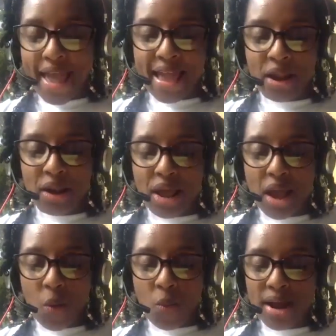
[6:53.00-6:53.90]
and
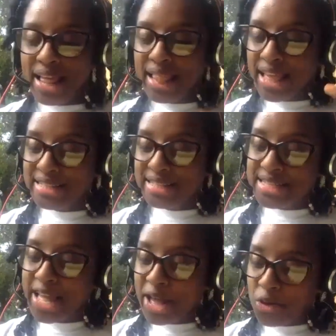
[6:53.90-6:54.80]
what I like to
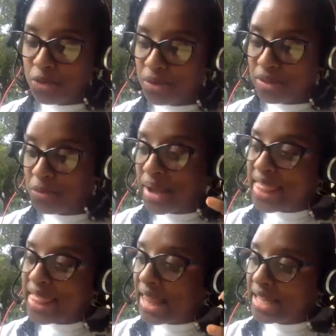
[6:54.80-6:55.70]
tell, the way
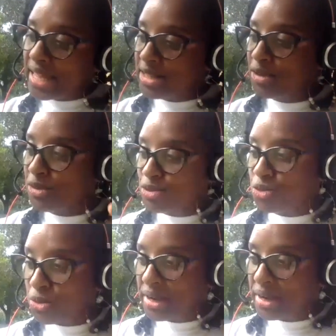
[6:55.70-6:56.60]
that I like to tell the
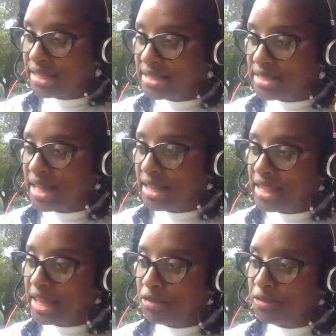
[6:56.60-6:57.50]
story is that
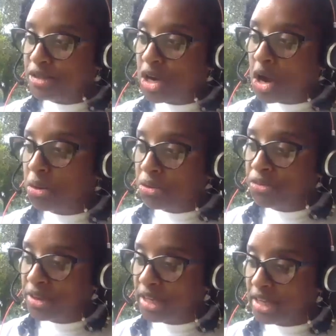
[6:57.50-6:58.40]
like
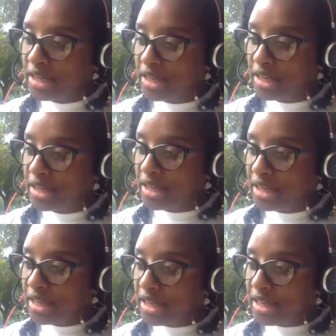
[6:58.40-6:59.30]
photography
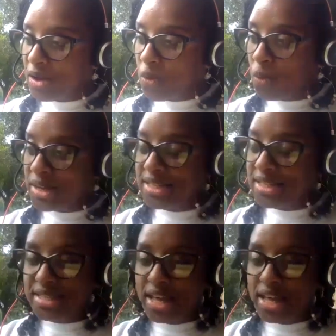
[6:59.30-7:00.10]
was